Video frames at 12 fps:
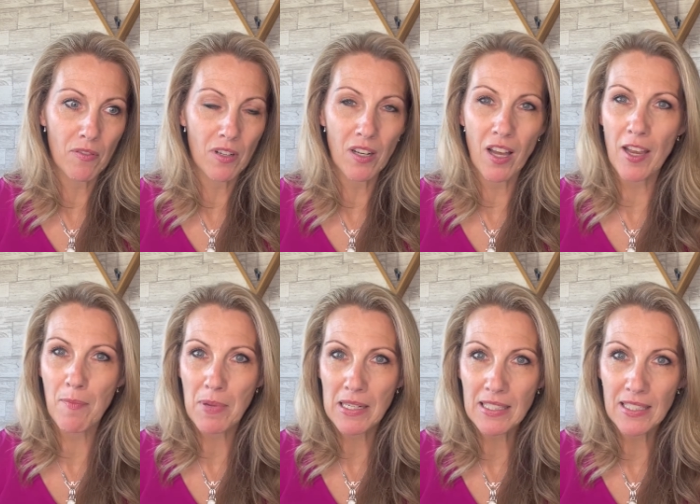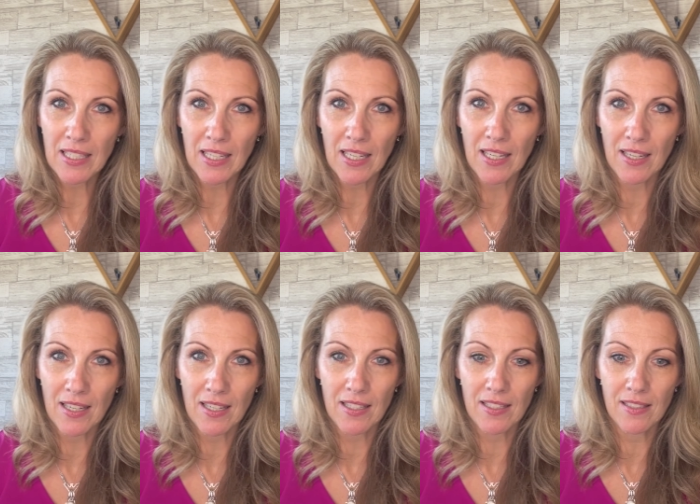liability
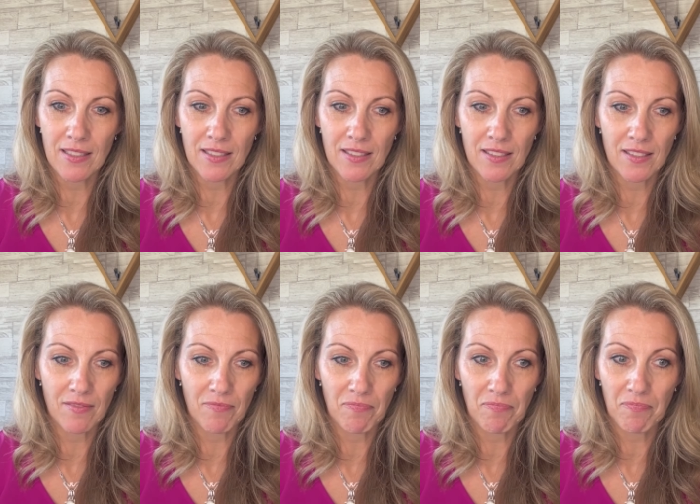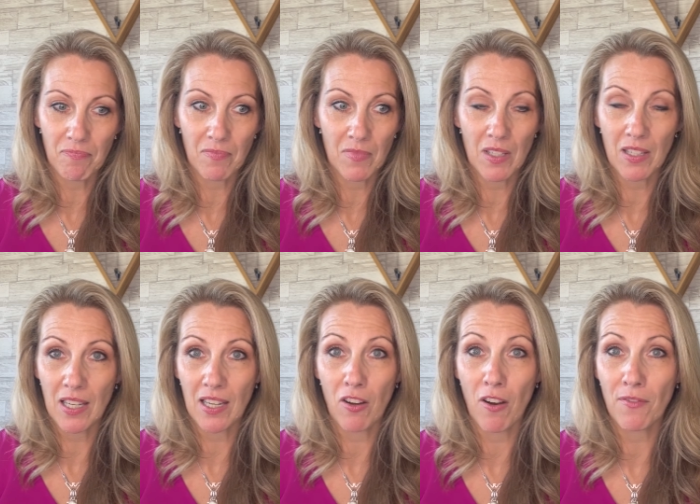is
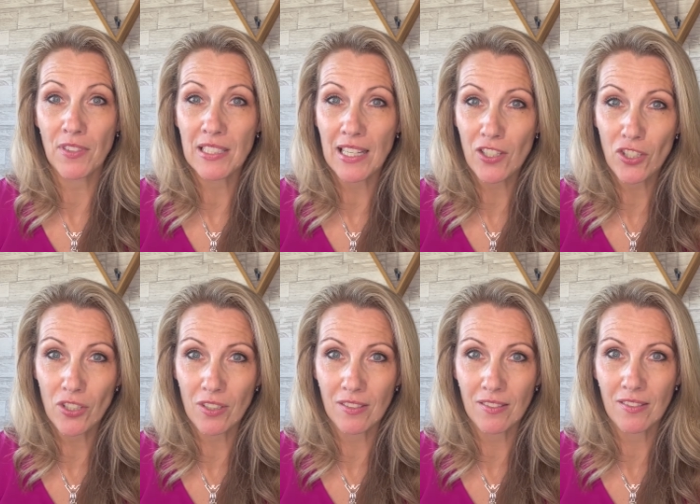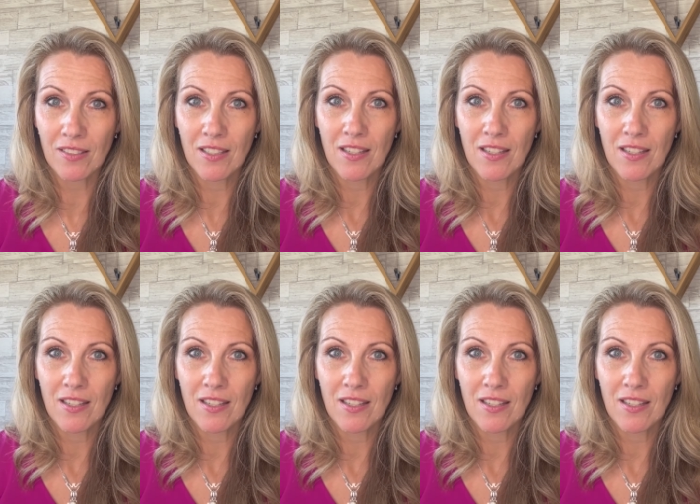in conversation,